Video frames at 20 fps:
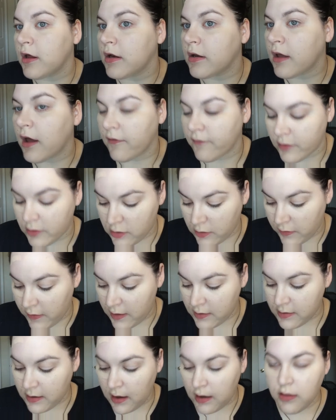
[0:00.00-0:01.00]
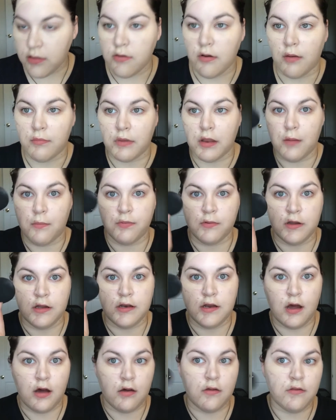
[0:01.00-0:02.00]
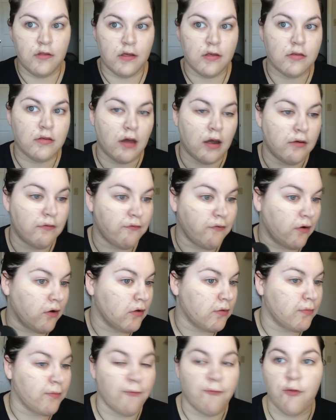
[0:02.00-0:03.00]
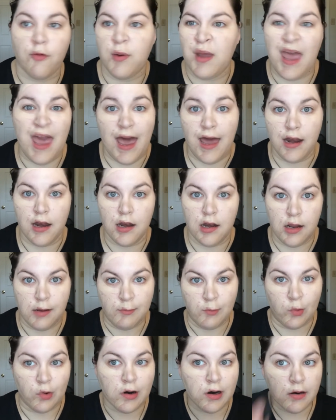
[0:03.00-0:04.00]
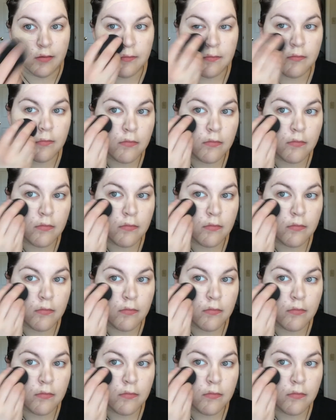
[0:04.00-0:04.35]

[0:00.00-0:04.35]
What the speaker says: good coverage on that side, so I'm going to blend out this side first before we add any more.